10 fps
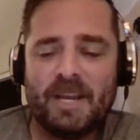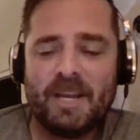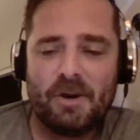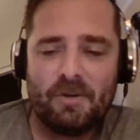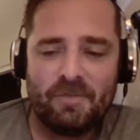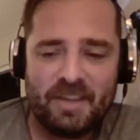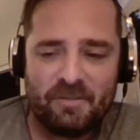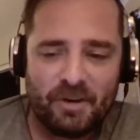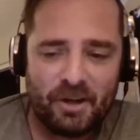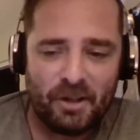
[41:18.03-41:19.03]
go over there
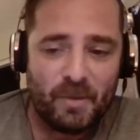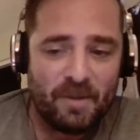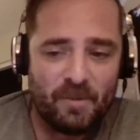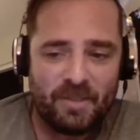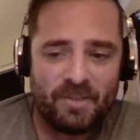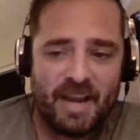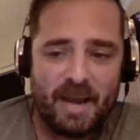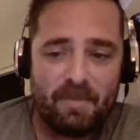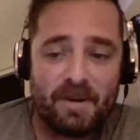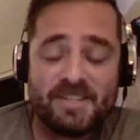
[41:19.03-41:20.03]
for Halloween with our
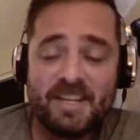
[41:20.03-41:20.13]
neighbors.